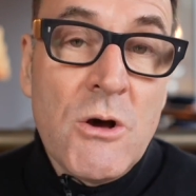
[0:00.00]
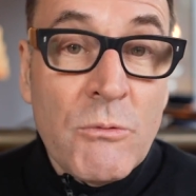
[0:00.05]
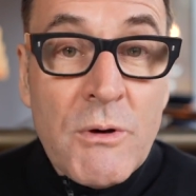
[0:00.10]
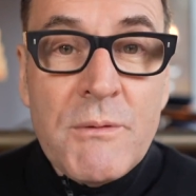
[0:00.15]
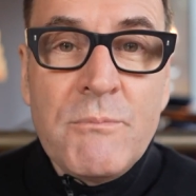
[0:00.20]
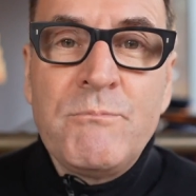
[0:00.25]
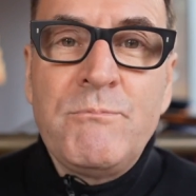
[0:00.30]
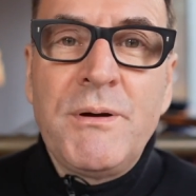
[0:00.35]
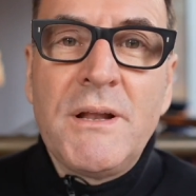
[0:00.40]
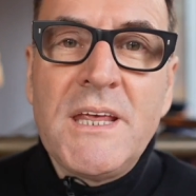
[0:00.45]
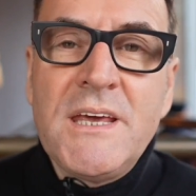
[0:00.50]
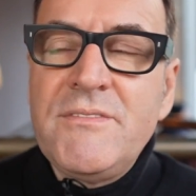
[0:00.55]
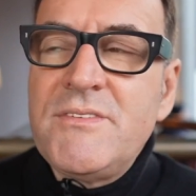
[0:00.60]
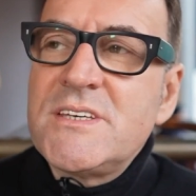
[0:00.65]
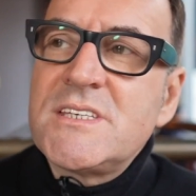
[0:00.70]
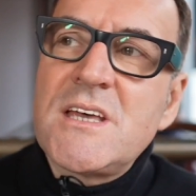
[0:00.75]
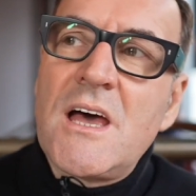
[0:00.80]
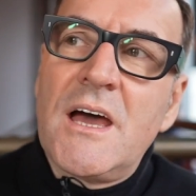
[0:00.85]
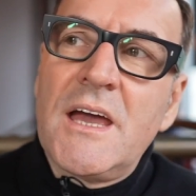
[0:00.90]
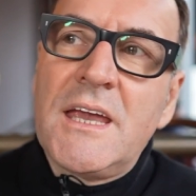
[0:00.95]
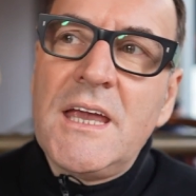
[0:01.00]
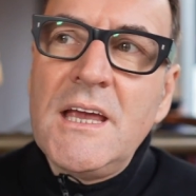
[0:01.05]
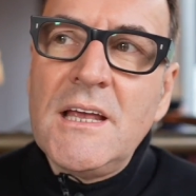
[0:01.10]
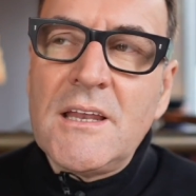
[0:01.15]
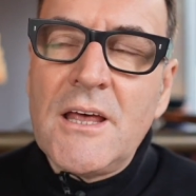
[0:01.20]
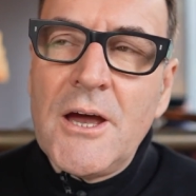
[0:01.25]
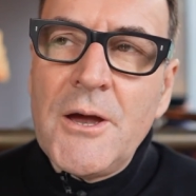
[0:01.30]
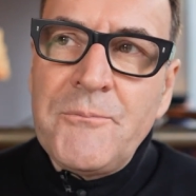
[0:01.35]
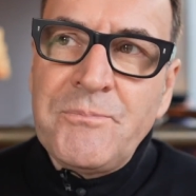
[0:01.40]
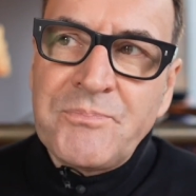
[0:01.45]
We believe He's our
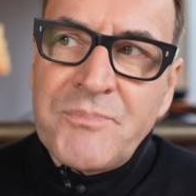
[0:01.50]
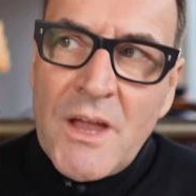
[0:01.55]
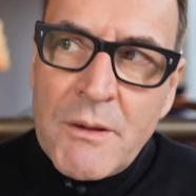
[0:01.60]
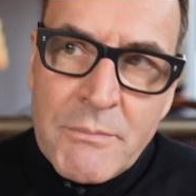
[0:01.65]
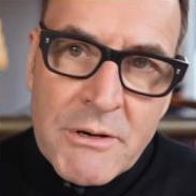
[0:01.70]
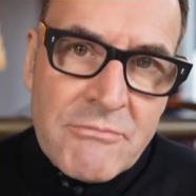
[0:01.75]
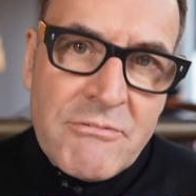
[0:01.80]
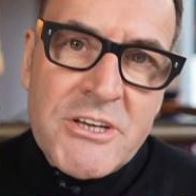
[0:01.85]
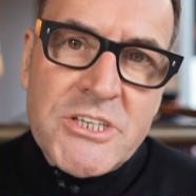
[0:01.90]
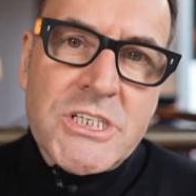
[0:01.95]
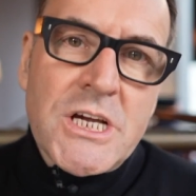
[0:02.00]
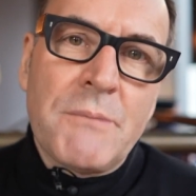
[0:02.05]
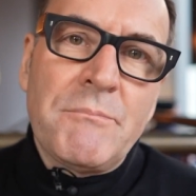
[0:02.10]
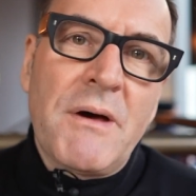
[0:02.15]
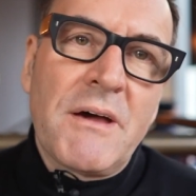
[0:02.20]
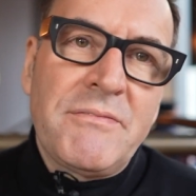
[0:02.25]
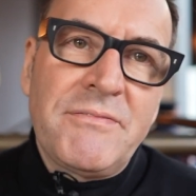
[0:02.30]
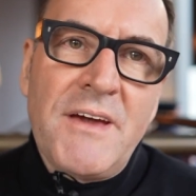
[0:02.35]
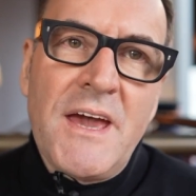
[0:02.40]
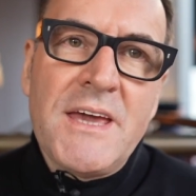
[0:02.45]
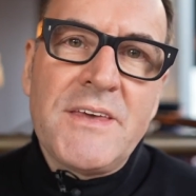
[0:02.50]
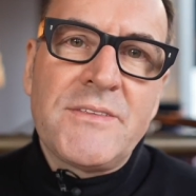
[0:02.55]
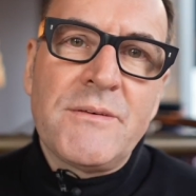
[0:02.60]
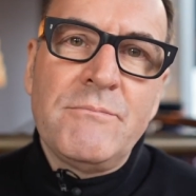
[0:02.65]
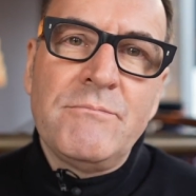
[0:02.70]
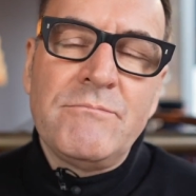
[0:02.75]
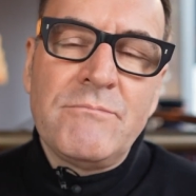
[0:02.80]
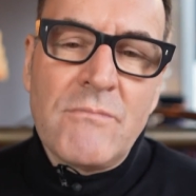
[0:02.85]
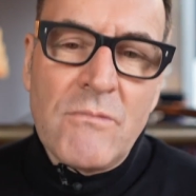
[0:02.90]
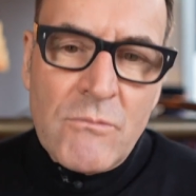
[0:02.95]
healer, and we reach out by faith
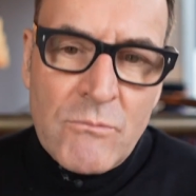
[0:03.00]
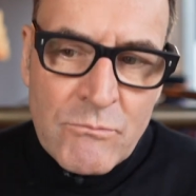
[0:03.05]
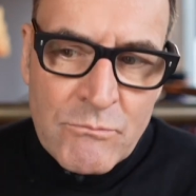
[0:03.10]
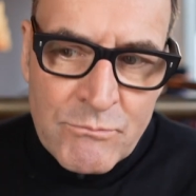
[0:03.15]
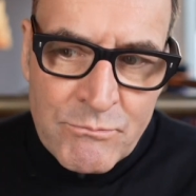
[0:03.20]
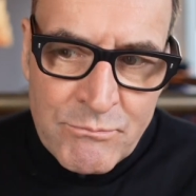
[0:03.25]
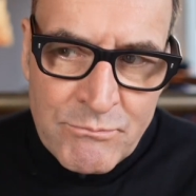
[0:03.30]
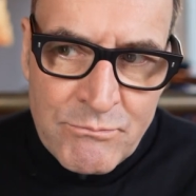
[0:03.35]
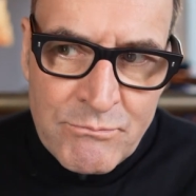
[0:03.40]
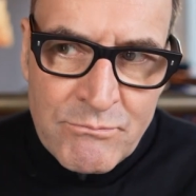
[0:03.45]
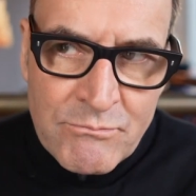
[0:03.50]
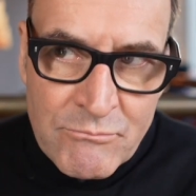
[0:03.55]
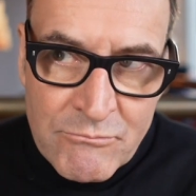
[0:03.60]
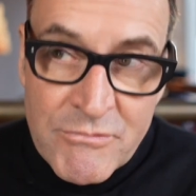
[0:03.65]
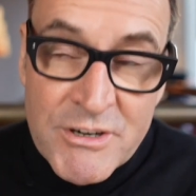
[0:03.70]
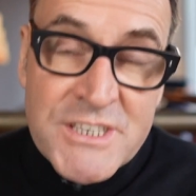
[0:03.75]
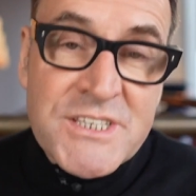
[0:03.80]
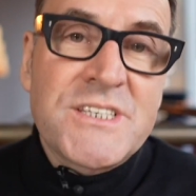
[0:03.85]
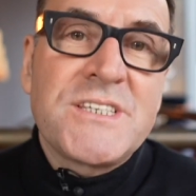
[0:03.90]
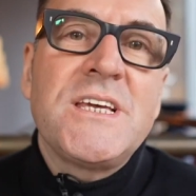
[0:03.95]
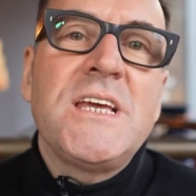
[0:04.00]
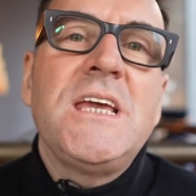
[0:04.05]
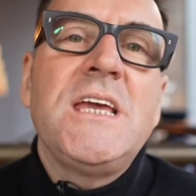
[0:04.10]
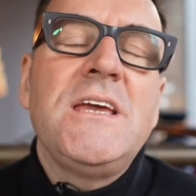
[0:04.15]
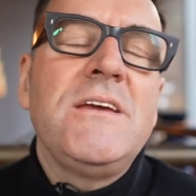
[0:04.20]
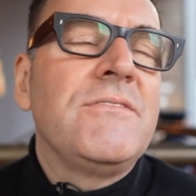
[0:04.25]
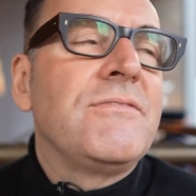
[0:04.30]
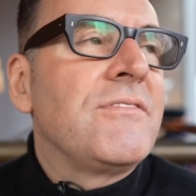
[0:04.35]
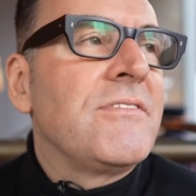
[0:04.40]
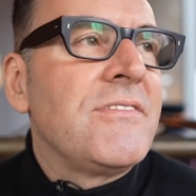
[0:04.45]
and
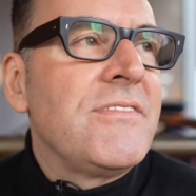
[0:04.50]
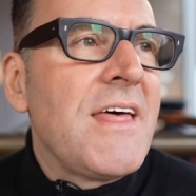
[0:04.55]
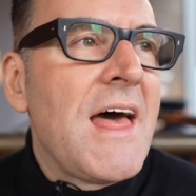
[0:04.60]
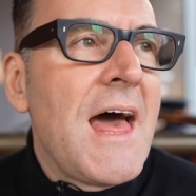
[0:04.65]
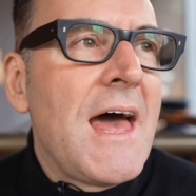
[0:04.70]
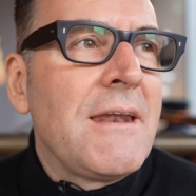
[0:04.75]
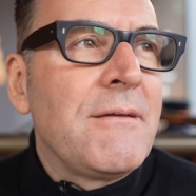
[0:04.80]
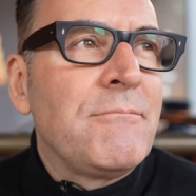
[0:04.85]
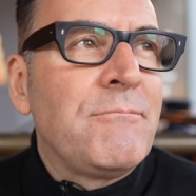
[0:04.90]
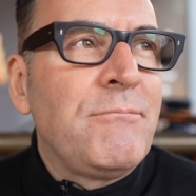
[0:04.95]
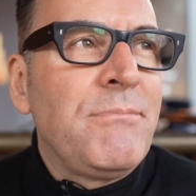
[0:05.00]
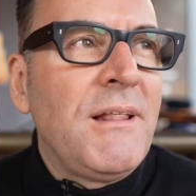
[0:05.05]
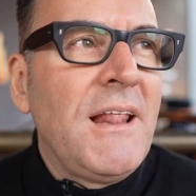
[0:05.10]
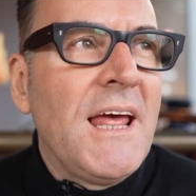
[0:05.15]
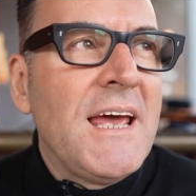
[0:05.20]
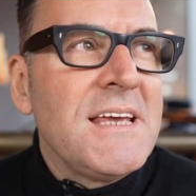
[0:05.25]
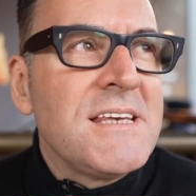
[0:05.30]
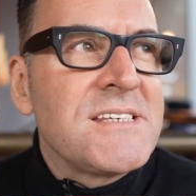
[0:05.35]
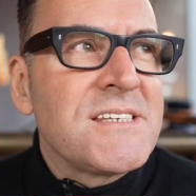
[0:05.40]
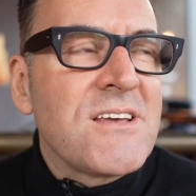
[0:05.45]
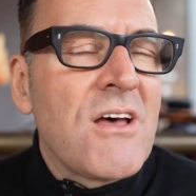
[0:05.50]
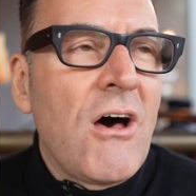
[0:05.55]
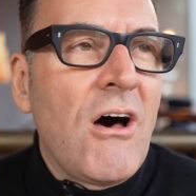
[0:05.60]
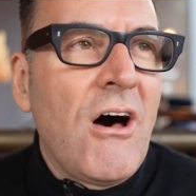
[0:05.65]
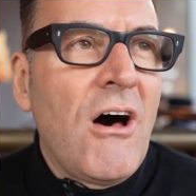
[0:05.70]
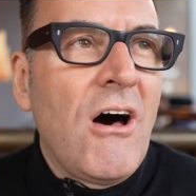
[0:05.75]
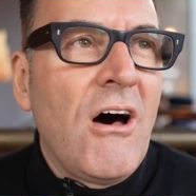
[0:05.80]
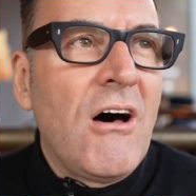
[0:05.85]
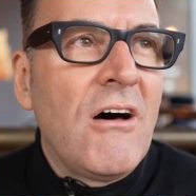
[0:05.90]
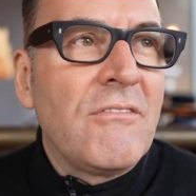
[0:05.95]
receive that place
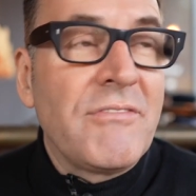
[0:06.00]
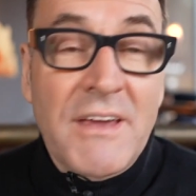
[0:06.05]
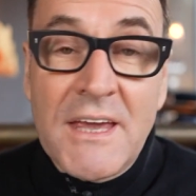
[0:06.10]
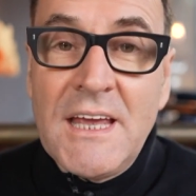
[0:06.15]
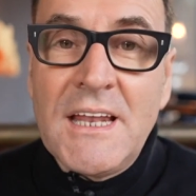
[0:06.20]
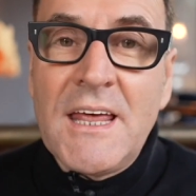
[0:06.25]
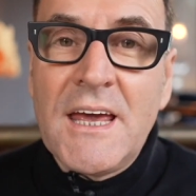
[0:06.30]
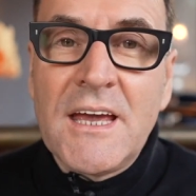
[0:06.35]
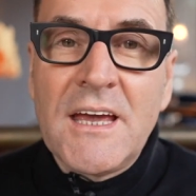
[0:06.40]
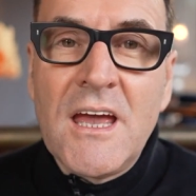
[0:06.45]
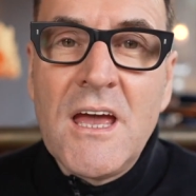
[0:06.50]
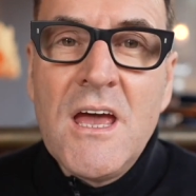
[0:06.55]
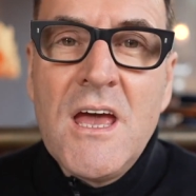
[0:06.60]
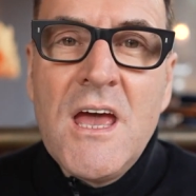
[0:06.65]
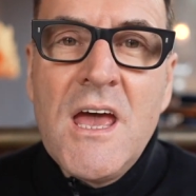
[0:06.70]
of healing.